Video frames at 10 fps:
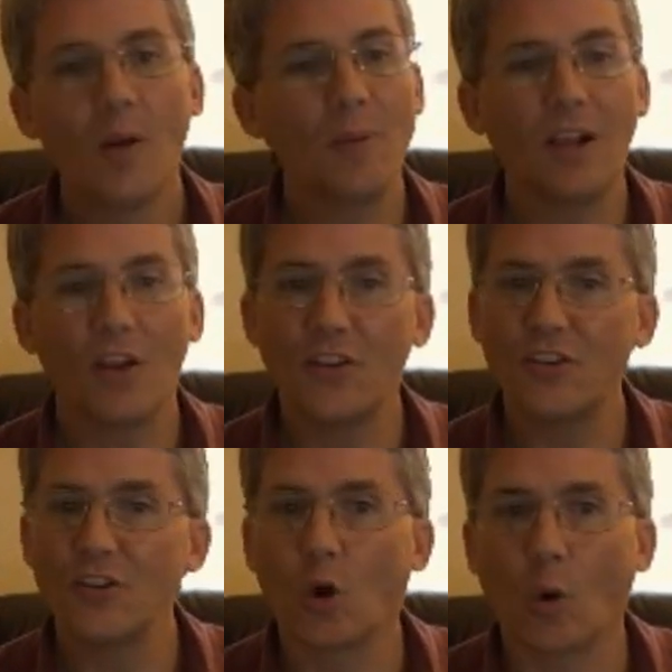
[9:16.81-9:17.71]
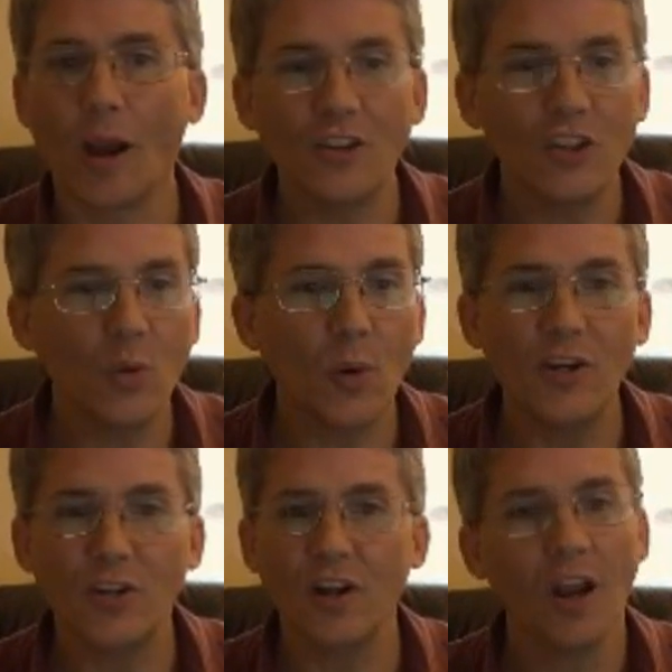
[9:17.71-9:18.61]
Because this is a great
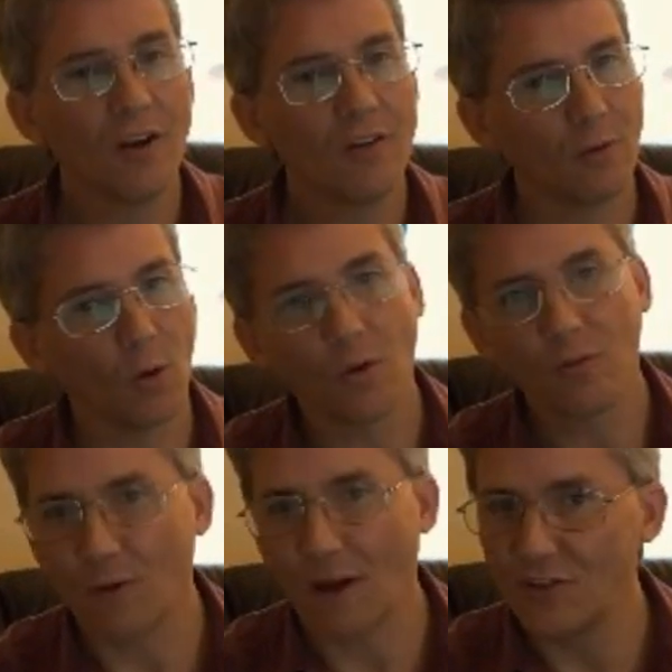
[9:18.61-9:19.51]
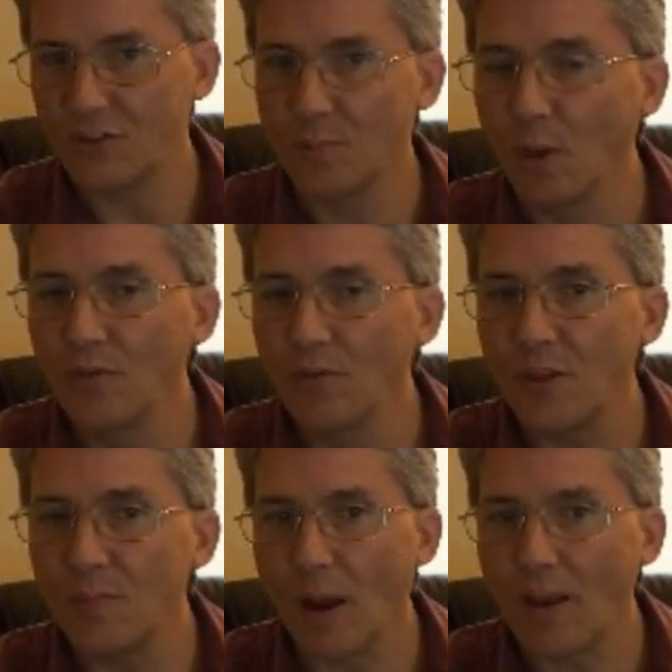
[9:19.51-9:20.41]
situation for France to build
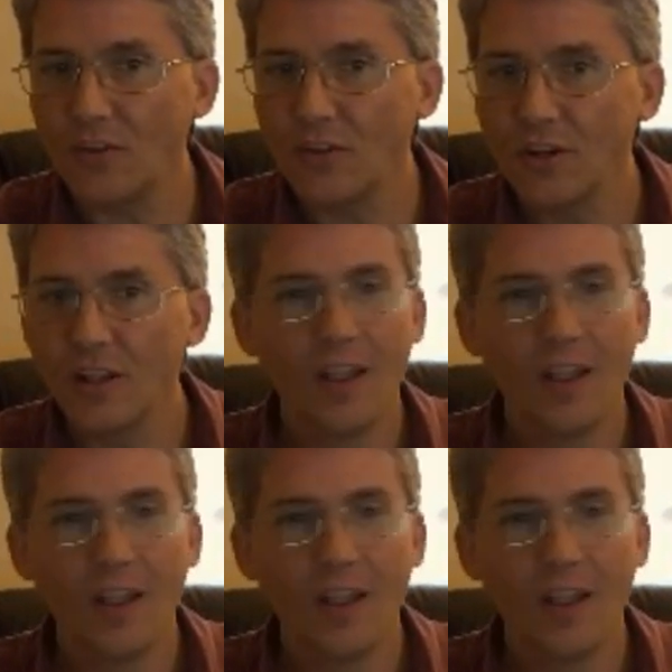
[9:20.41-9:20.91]
fleet Brest,